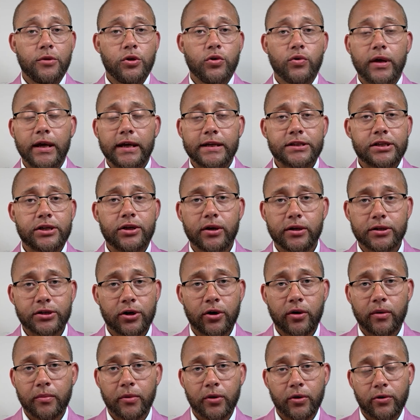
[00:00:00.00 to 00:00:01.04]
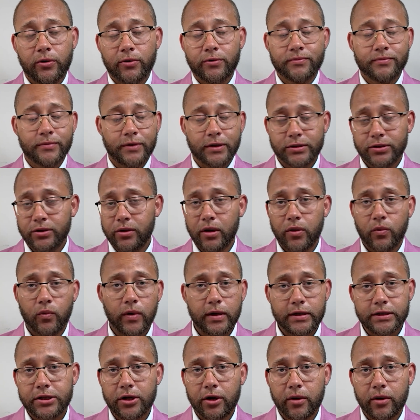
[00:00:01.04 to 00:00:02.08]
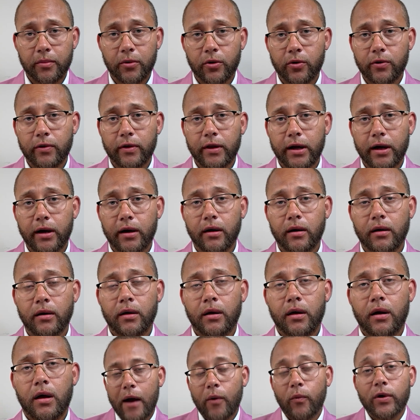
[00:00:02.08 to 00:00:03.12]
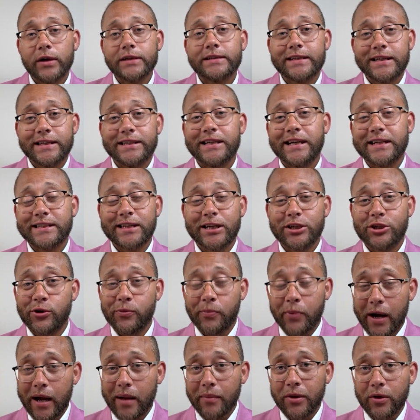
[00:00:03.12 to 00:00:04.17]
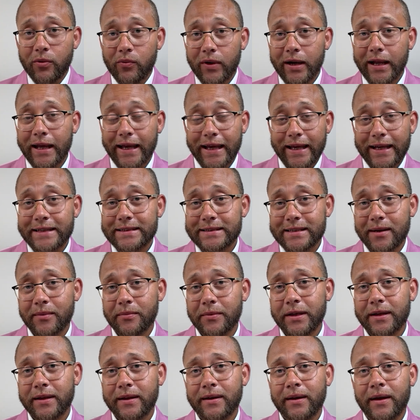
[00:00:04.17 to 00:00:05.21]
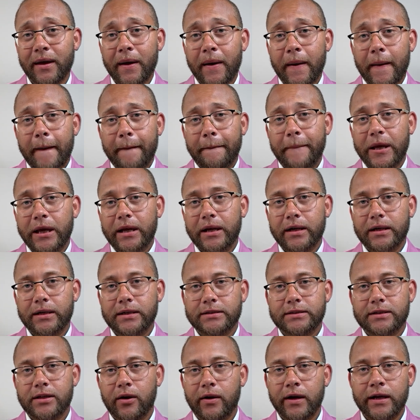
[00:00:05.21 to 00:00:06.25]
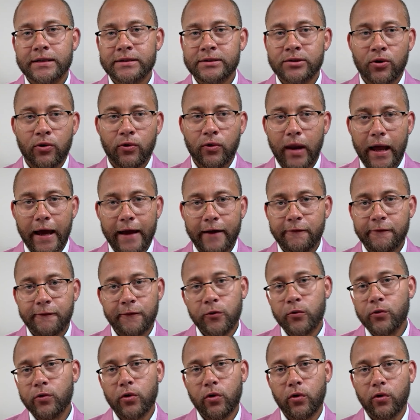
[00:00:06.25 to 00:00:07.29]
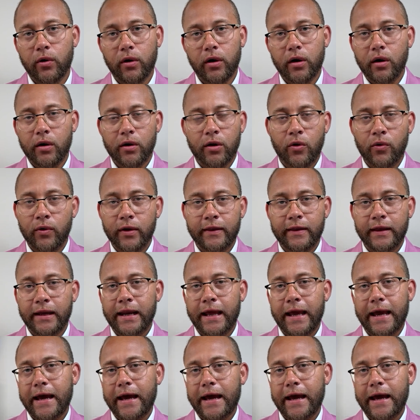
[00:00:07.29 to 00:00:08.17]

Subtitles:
you get to your terminal. There's only one terminal there. I would suggest that you probably want to eat something, because there is no like food court. The only thing